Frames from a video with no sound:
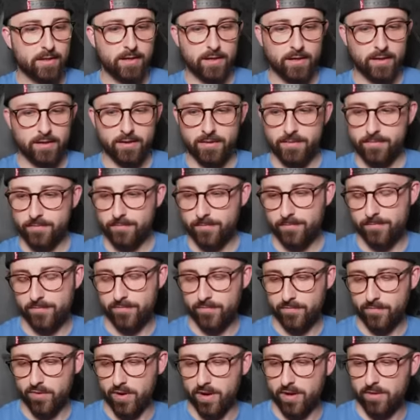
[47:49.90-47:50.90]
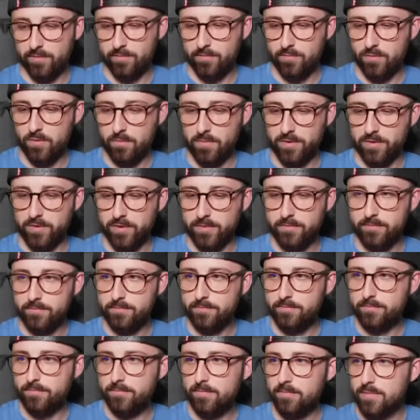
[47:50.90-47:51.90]
Right, what am I doing?
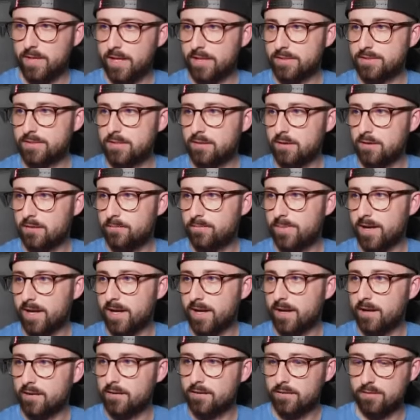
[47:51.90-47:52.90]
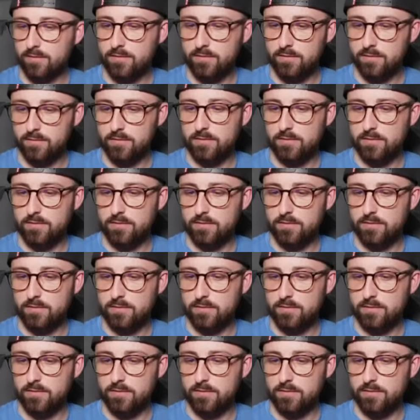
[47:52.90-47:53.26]
Let's go back.